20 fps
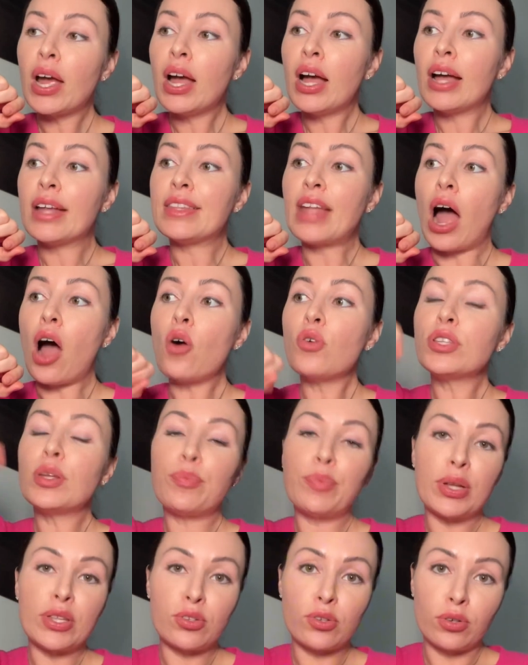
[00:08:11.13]
now it
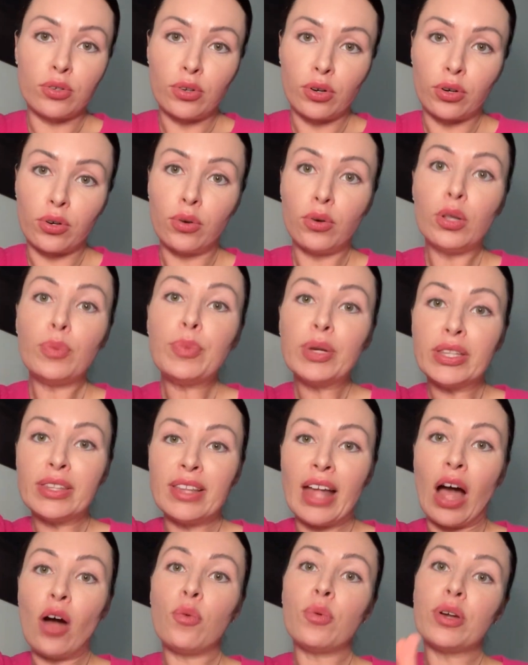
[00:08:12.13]
depends on your goal, but
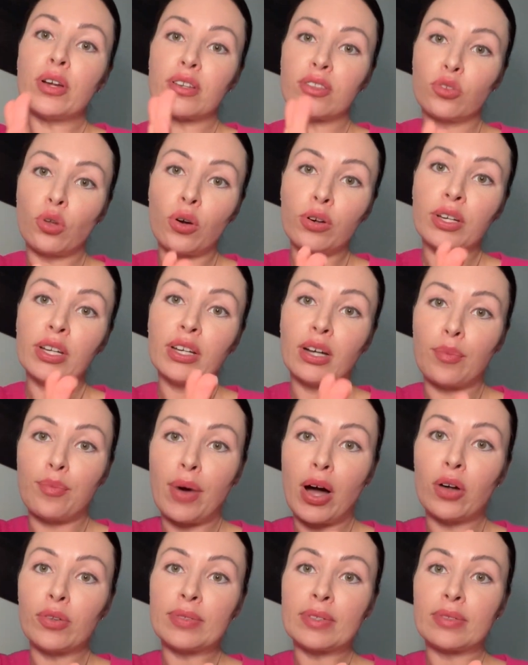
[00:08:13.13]
now we are talking
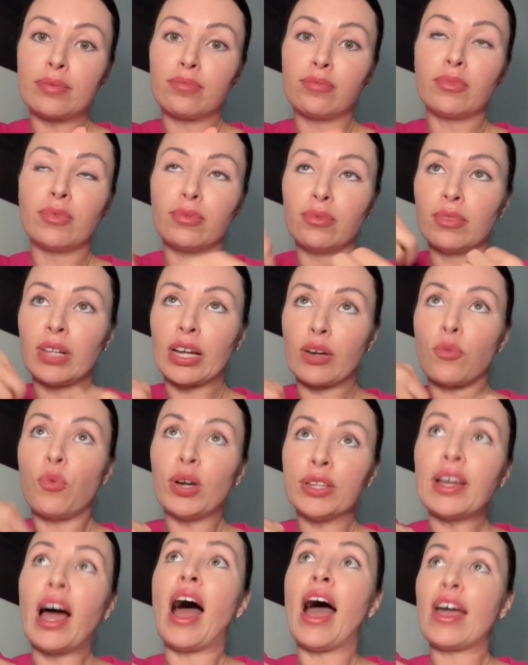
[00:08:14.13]
about like
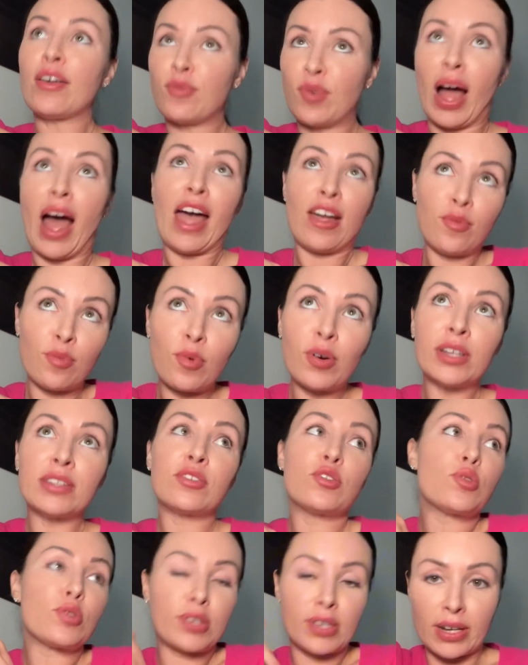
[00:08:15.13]
what I
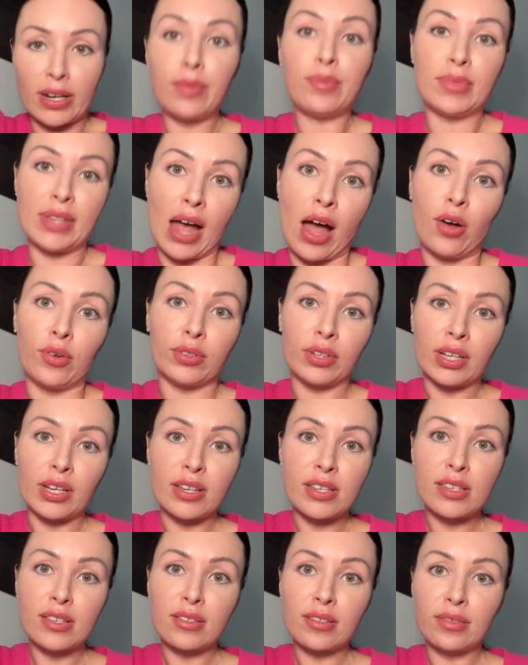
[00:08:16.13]
want to slim down.
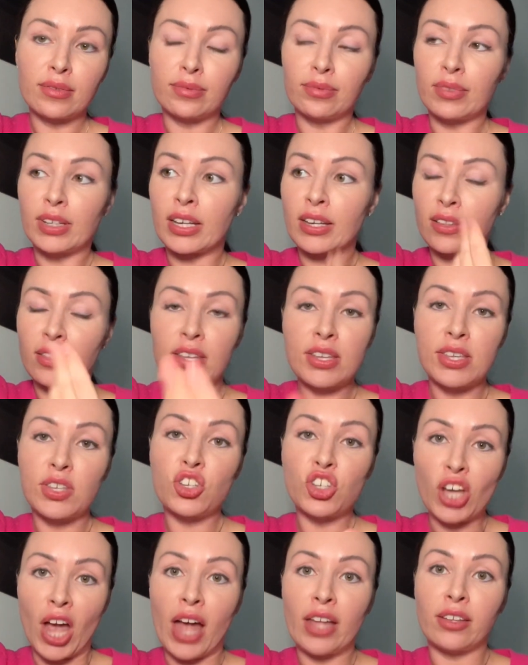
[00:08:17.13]
Yes,
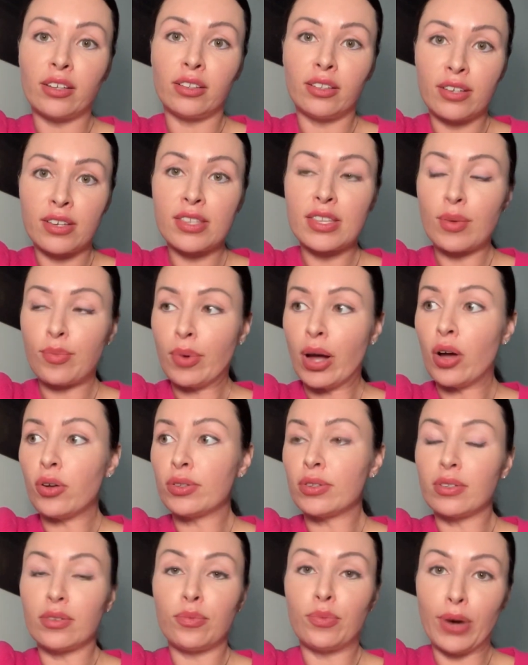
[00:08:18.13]
this channel is
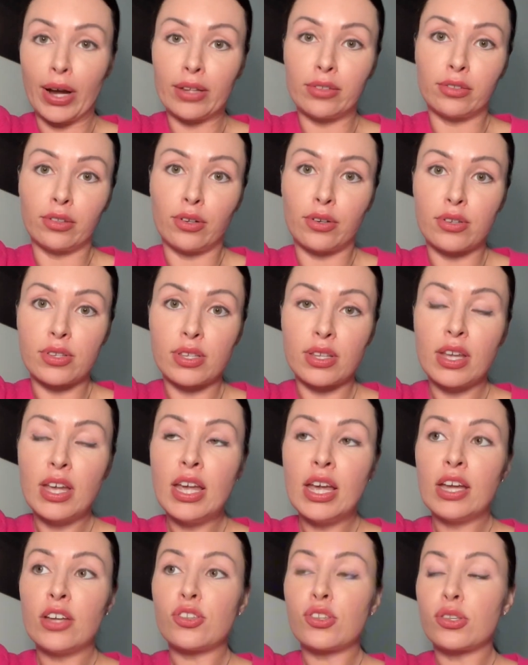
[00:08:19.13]
about weight loss.
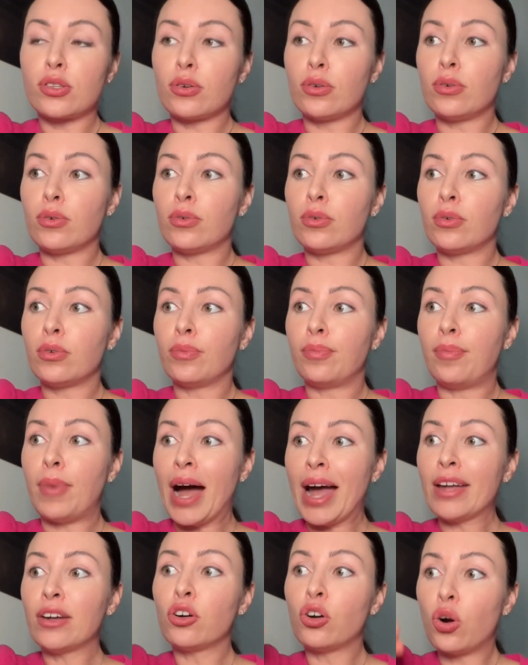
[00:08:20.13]
So
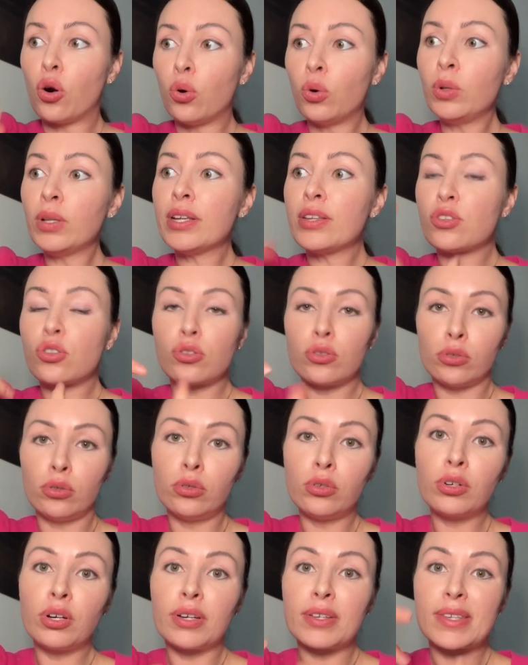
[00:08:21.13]
my goal is to
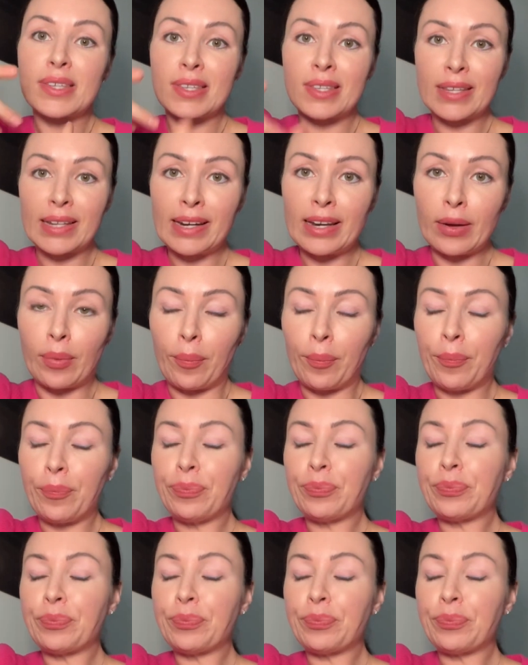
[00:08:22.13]
look slim.